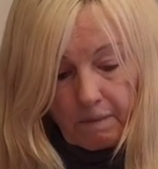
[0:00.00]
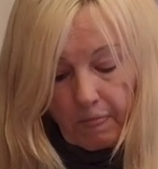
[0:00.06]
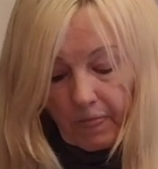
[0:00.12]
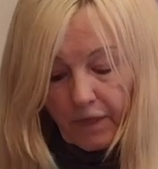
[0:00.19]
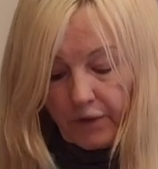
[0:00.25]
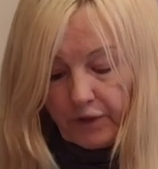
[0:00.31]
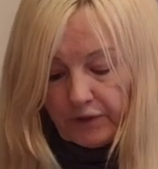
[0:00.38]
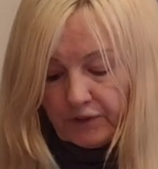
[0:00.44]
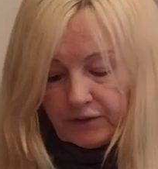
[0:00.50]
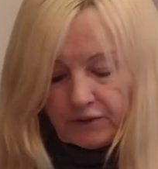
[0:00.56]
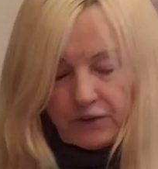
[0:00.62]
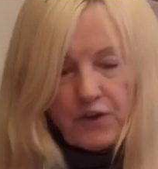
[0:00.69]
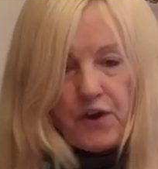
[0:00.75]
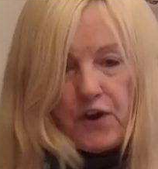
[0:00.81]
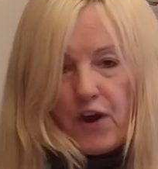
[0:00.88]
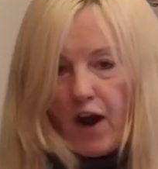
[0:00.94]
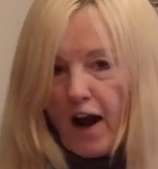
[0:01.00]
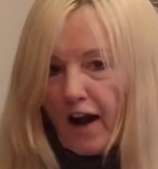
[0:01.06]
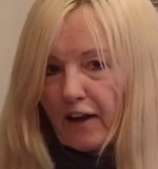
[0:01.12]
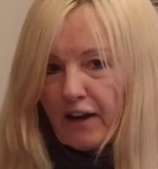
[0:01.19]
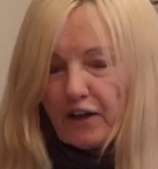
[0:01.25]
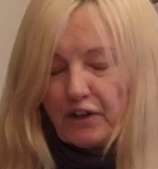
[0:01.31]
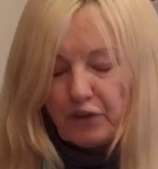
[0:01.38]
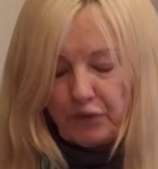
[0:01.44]
This is
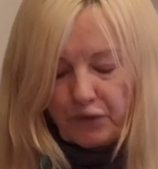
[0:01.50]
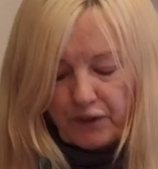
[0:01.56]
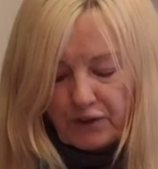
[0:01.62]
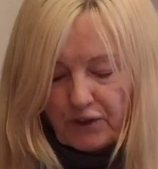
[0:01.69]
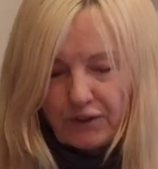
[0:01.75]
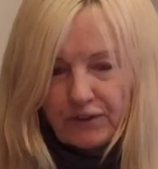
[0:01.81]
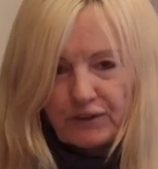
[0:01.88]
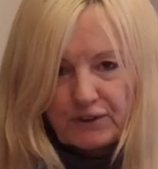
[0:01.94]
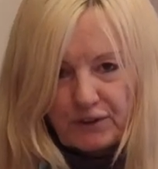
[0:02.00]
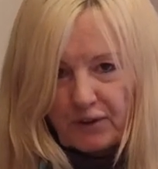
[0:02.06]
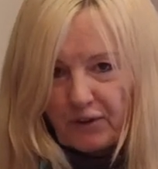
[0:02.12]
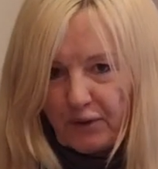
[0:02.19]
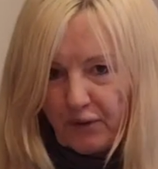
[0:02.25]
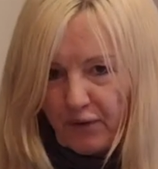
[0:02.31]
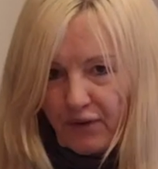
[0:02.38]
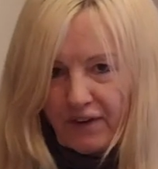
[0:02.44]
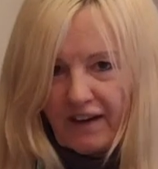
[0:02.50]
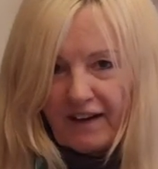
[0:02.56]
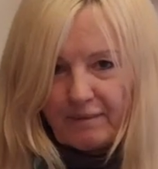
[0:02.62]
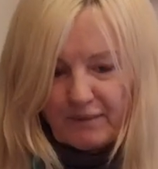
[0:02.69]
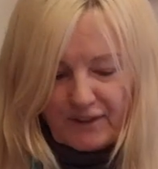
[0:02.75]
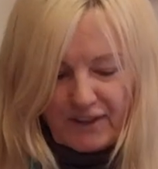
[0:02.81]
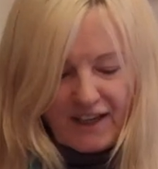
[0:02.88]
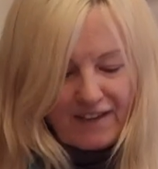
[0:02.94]
not an efficient stove.
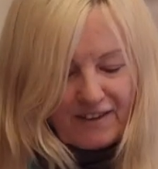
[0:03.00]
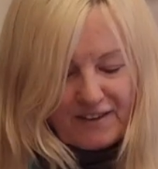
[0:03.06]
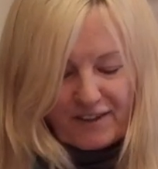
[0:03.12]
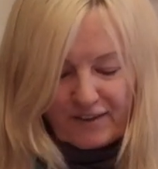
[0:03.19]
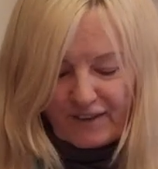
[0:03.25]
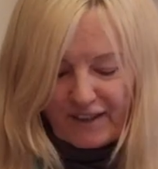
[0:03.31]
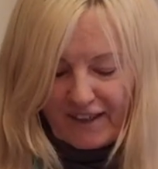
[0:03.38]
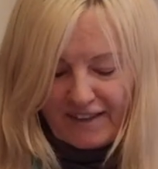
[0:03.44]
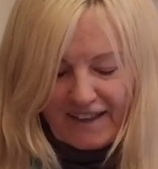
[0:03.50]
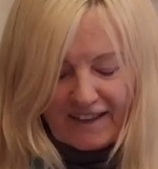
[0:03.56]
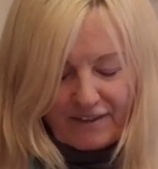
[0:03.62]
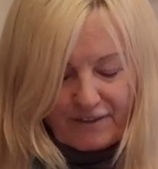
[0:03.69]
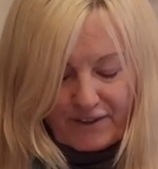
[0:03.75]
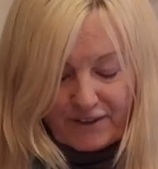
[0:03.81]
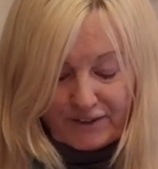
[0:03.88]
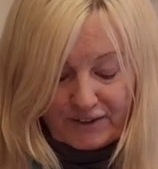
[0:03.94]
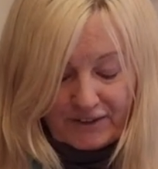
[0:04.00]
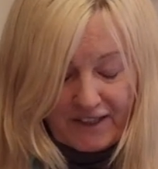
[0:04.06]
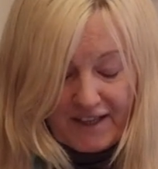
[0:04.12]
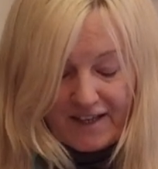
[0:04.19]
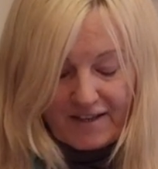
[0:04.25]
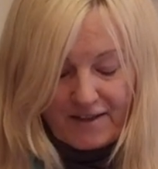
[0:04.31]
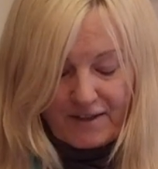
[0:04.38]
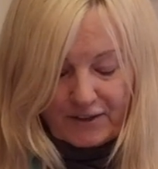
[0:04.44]
I'm telling you right now, this
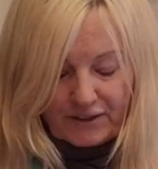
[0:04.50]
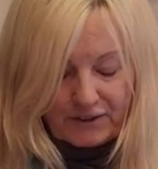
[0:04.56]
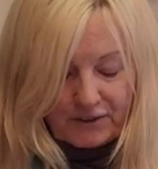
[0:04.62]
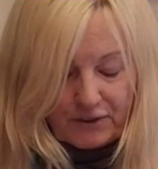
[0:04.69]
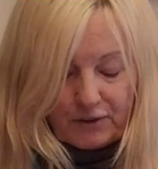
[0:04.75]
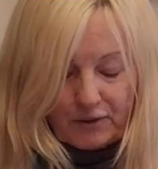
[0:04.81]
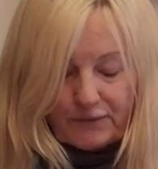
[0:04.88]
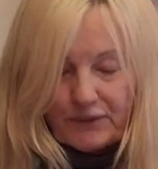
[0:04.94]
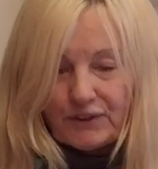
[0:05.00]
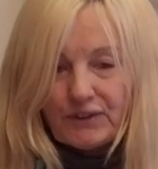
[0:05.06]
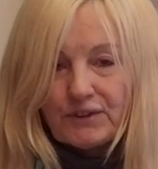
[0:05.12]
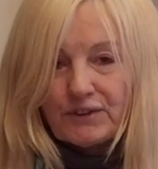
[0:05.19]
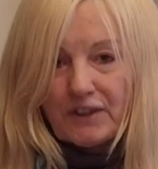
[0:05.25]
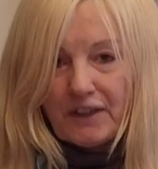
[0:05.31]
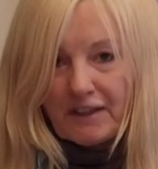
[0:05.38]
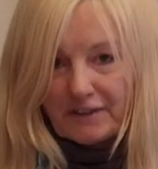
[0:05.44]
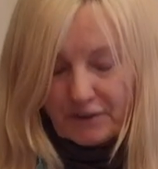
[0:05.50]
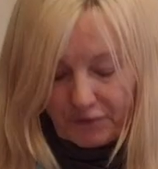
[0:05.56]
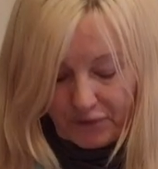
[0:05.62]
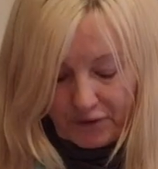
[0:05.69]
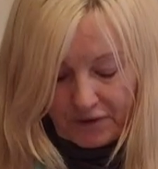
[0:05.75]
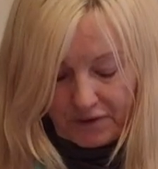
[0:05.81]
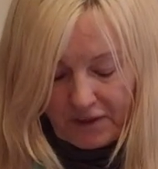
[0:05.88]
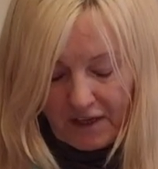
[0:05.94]
stove sucks
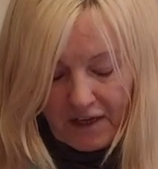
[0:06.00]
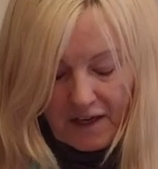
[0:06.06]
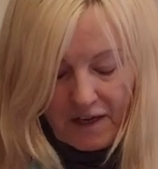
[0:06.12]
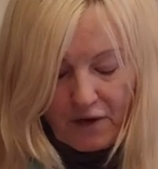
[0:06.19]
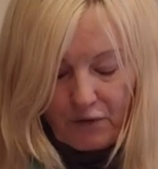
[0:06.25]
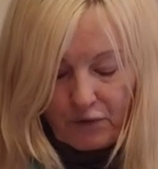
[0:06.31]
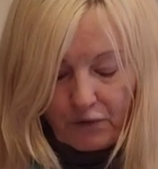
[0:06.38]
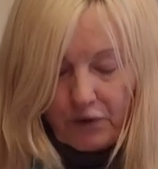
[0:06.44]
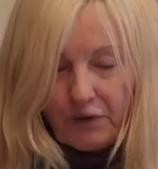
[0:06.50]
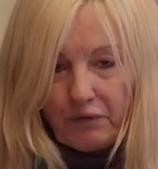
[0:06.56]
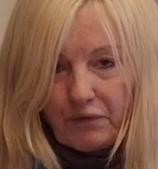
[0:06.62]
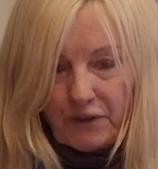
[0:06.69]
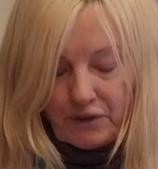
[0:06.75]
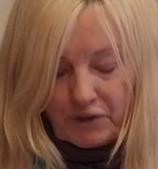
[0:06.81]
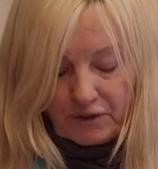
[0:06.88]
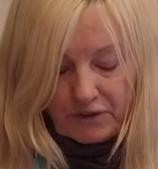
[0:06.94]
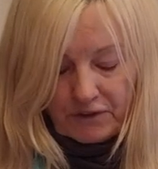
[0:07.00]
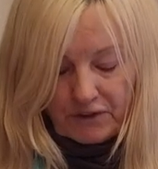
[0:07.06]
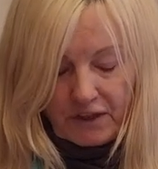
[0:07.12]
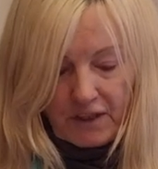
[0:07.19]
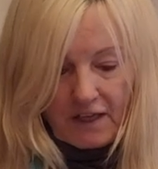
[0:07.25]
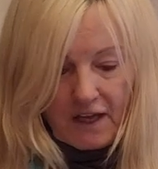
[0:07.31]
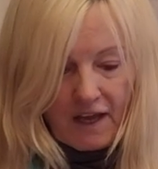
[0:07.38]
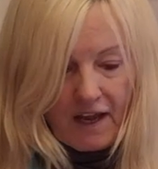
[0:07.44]
for
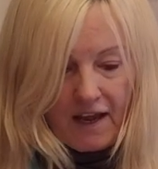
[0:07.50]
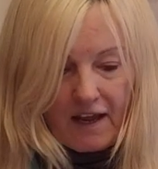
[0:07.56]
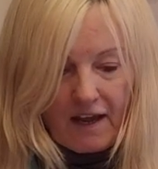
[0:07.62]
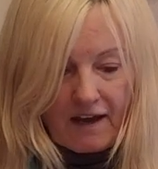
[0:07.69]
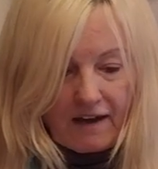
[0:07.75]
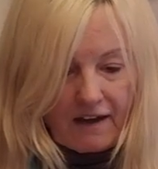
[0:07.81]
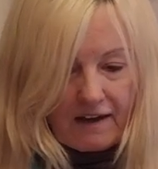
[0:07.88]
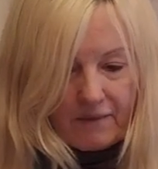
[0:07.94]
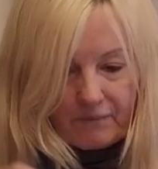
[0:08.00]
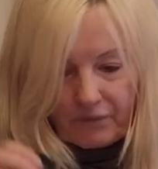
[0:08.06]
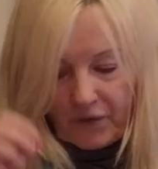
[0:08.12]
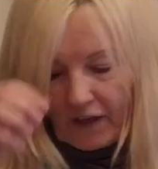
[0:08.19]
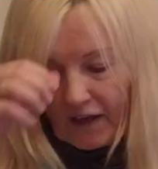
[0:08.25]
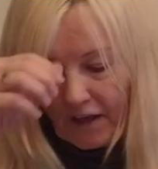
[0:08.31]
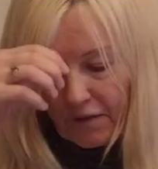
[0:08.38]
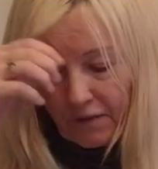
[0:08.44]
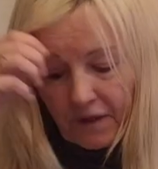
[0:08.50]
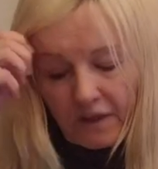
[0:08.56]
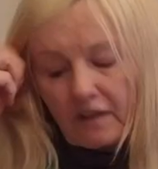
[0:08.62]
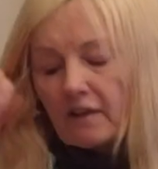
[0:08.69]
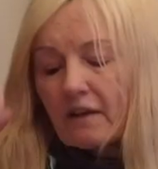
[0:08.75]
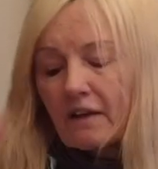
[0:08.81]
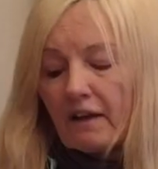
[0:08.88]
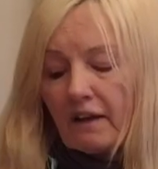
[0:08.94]
efficiency. I
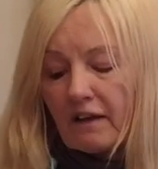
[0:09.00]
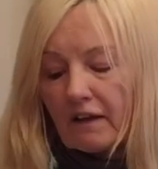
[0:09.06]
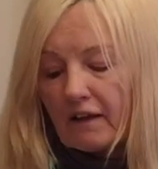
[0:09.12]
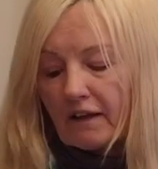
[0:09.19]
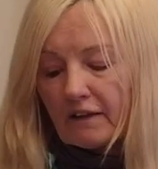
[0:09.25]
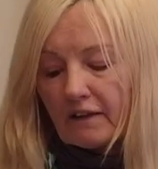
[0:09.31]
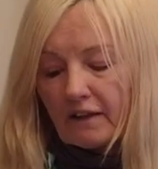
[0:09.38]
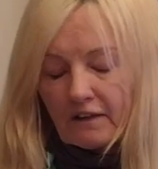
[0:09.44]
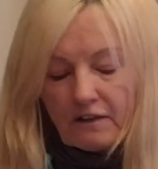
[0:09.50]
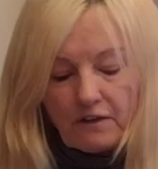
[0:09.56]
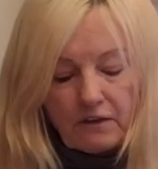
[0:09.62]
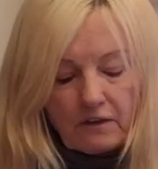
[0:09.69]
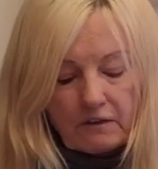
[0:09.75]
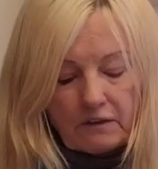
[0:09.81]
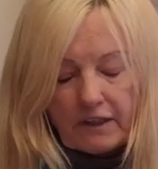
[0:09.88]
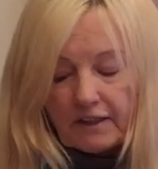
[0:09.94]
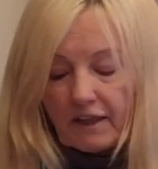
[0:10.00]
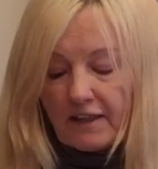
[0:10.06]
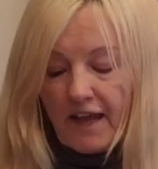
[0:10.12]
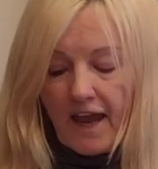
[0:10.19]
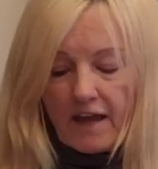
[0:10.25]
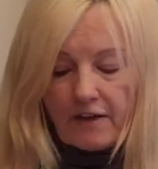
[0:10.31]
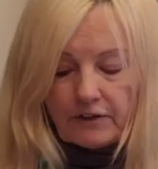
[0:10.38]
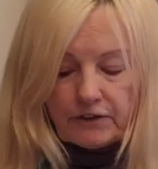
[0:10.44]
think like a
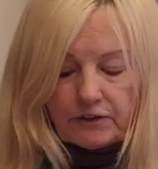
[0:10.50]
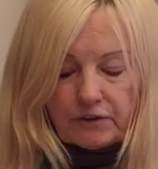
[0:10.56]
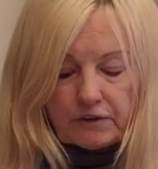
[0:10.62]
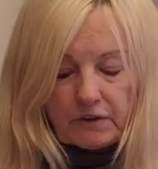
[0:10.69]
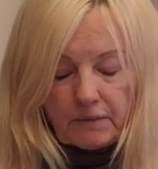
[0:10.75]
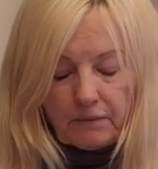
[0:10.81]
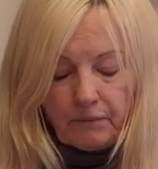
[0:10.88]
canister